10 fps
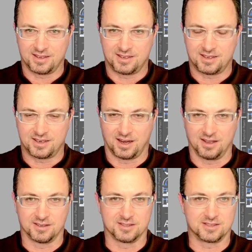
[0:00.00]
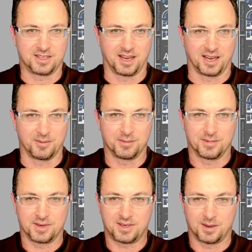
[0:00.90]
color scheme,
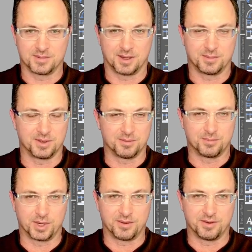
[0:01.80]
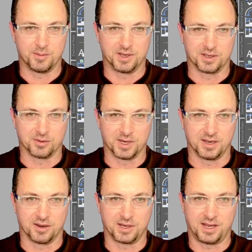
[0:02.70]
comes up to a pretty familiar
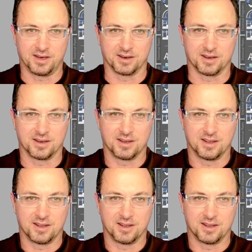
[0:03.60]
window here.